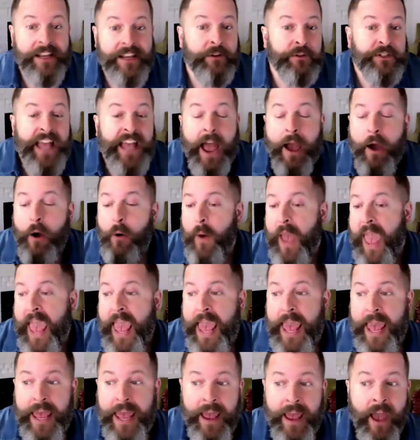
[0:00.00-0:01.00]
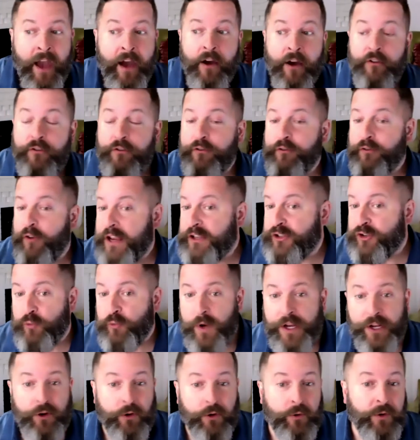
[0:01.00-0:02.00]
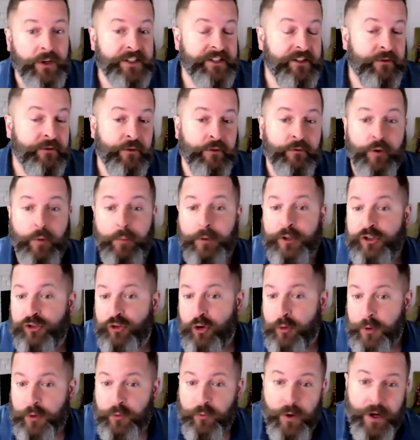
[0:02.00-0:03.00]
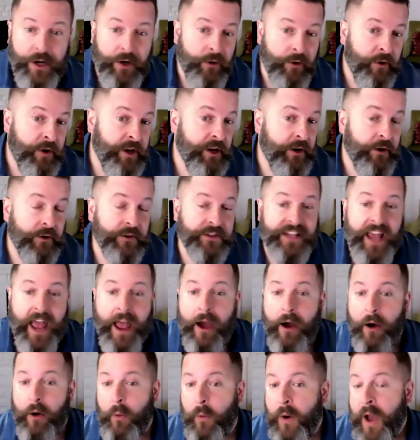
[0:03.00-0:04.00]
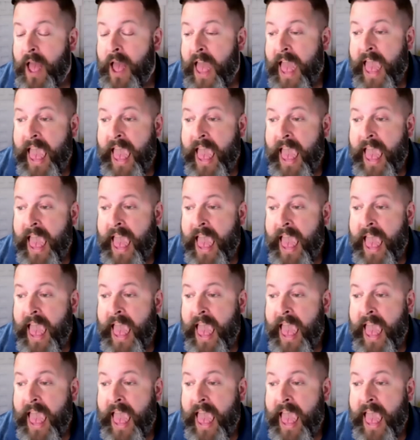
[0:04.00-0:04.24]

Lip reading: Here's how a French reader is different from a German reader. Here's how